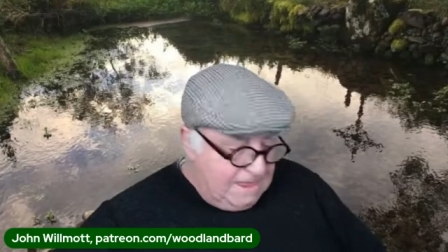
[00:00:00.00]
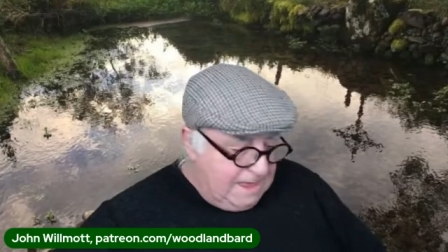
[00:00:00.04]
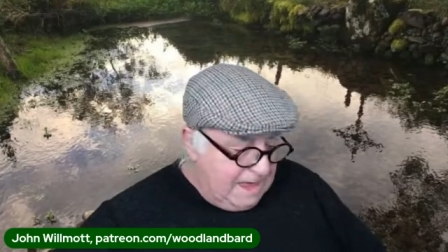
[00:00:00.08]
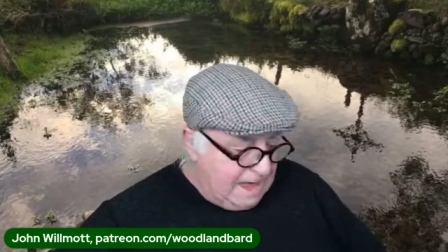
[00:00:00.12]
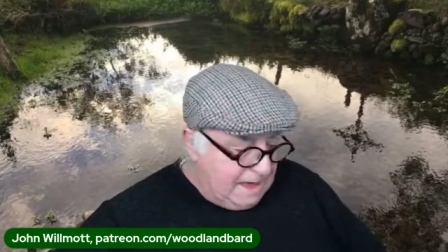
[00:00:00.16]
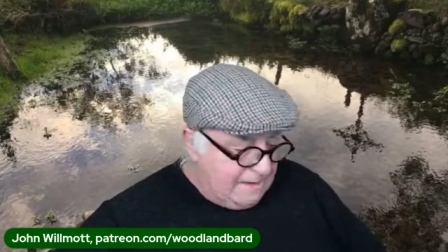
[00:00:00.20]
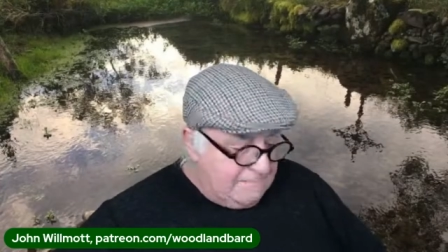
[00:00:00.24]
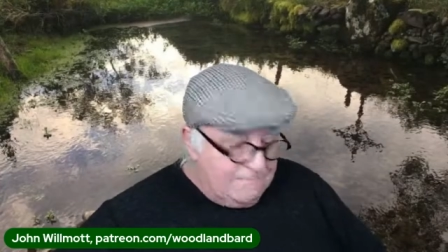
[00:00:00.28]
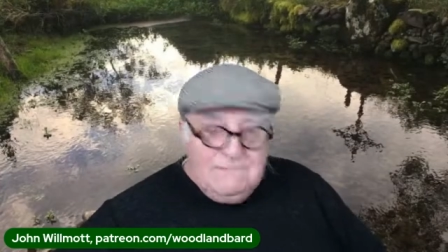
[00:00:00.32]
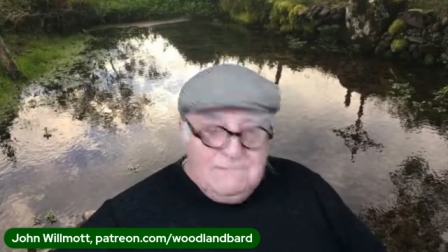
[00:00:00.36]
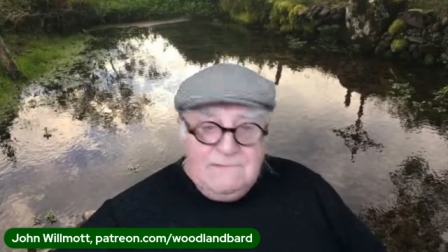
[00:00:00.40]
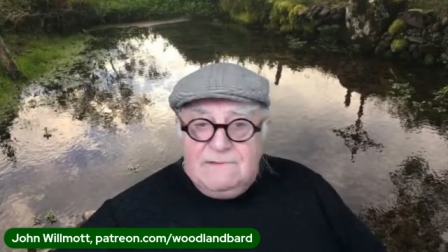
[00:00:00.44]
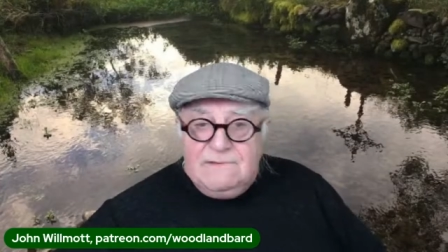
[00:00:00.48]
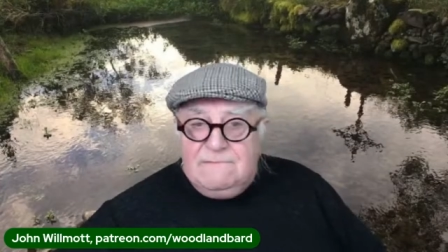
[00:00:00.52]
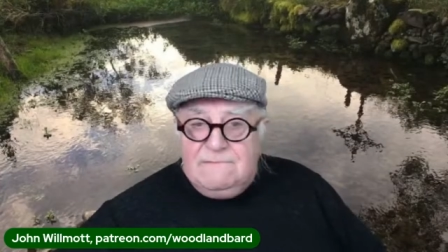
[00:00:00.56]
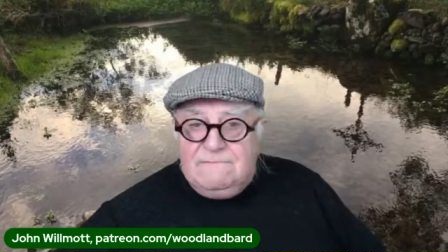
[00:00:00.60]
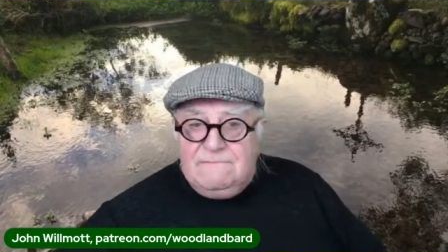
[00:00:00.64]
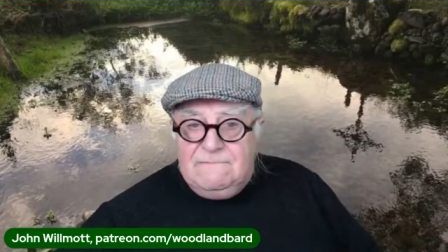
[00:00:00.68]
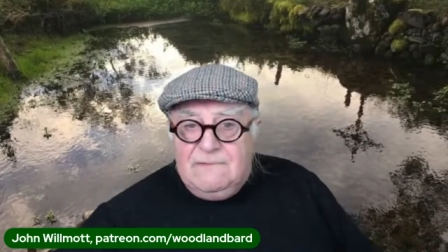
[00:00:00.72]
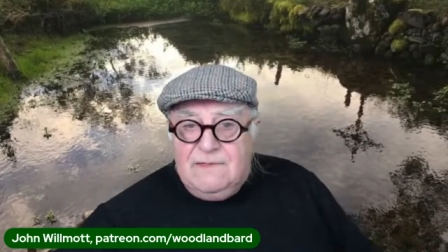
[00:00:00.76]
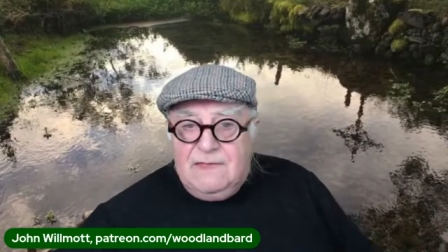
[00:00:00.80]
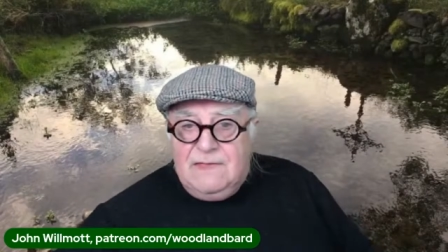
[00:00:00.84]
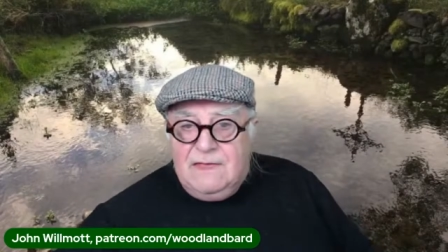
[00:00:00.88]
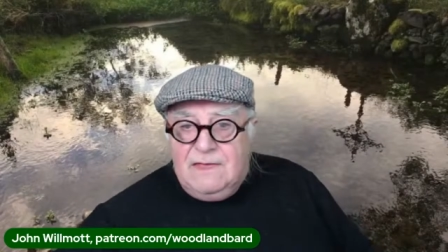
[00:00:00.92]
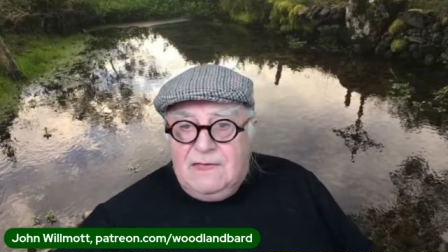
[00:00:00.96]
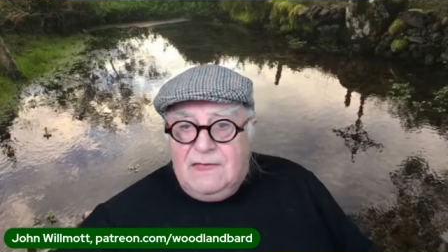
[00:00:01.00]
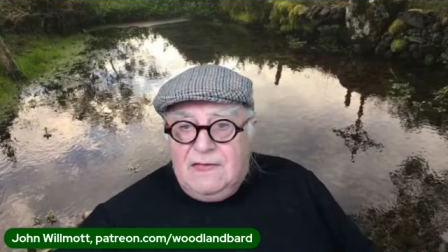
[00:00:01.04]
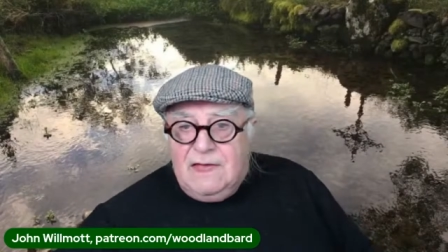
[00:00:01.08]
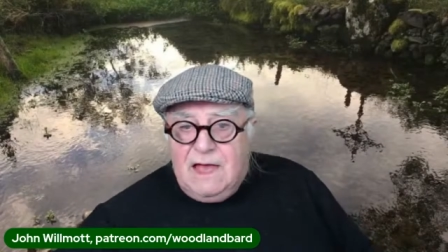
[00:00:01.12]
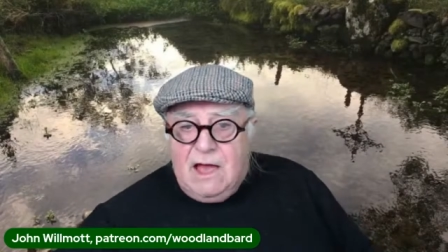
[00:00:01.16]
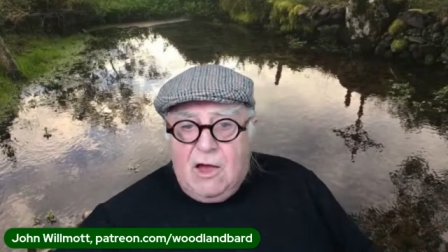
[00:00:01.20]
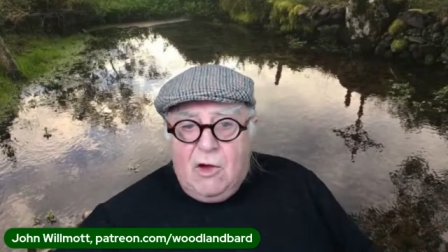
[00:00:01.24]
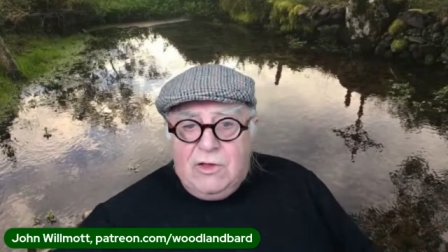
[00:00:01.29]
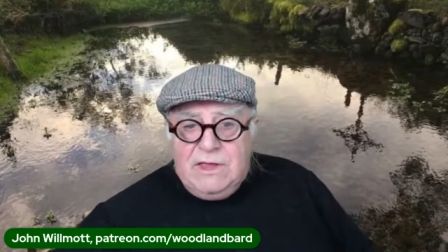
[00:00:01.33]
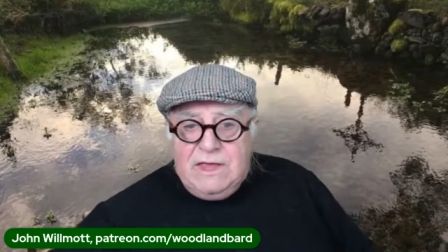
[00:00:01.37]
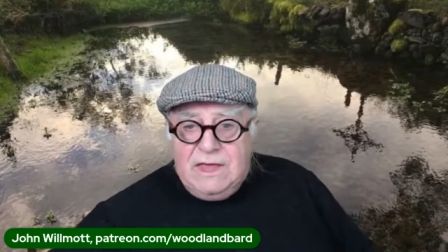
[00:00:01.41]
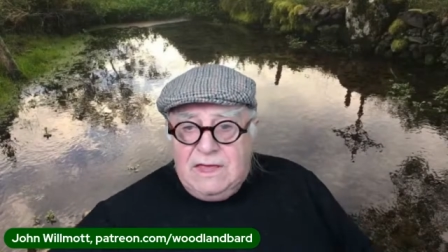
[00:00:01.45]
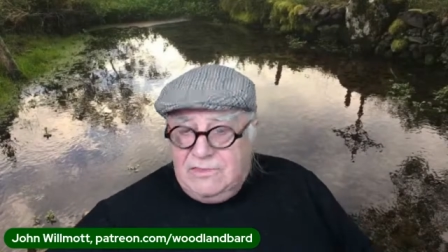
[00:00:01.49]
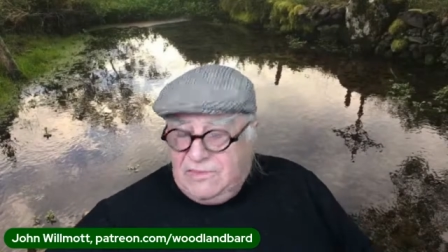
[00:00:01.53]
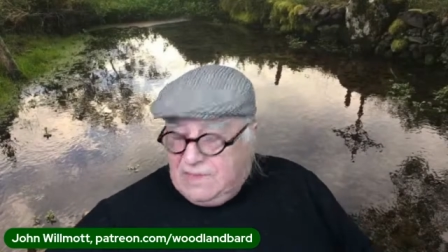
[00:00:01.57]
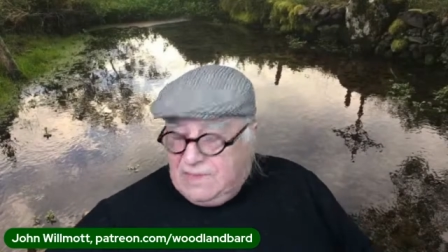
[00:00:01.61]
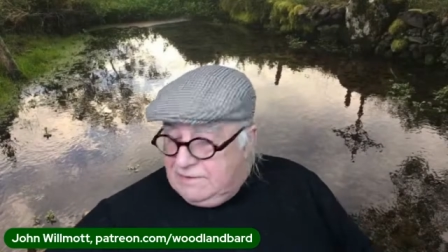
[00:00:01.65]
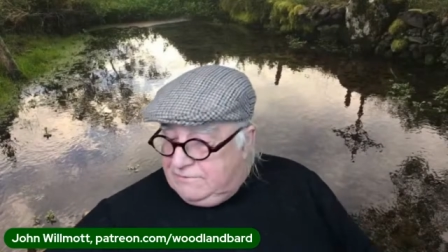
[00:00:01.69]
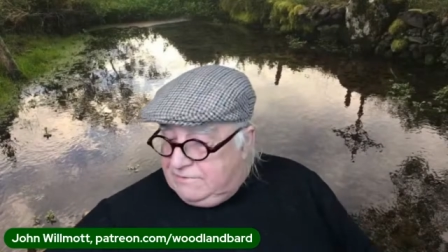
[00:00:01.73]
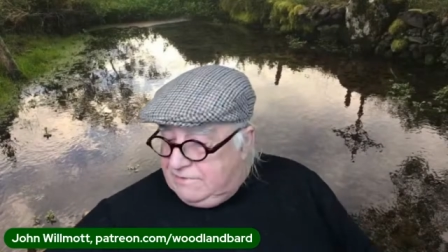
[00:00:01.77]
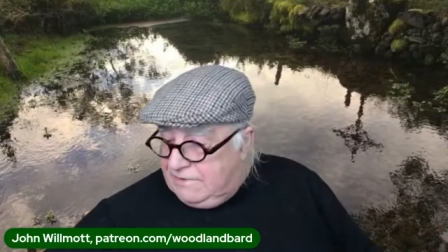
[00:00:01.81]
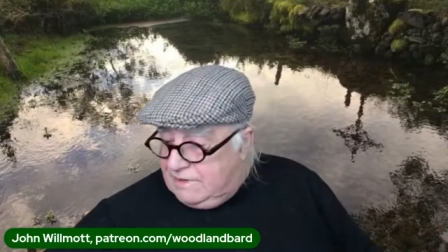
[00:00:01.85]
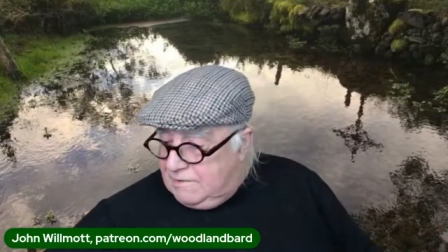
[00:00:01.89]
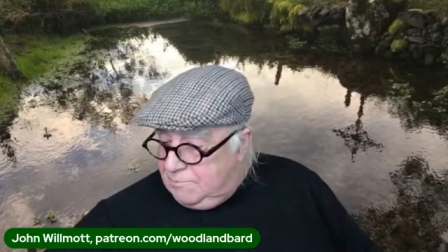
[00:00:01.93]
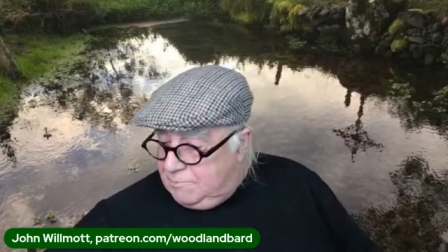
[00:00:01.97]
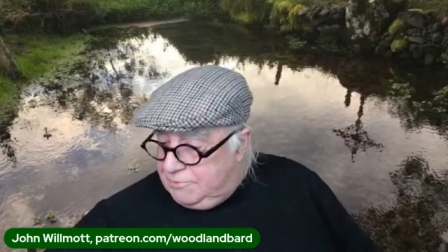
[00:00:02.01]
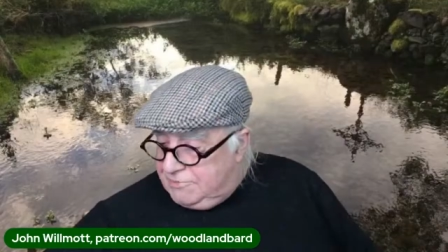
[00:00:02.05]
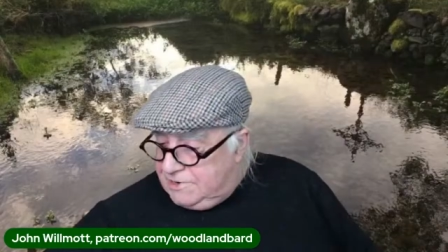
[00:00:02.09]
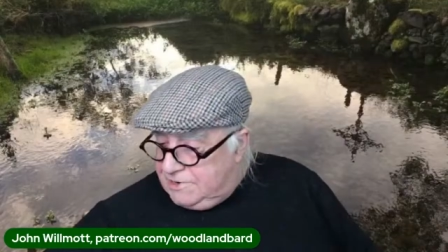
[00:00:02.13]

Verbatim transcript: yeah. Oh, yeah, that's, I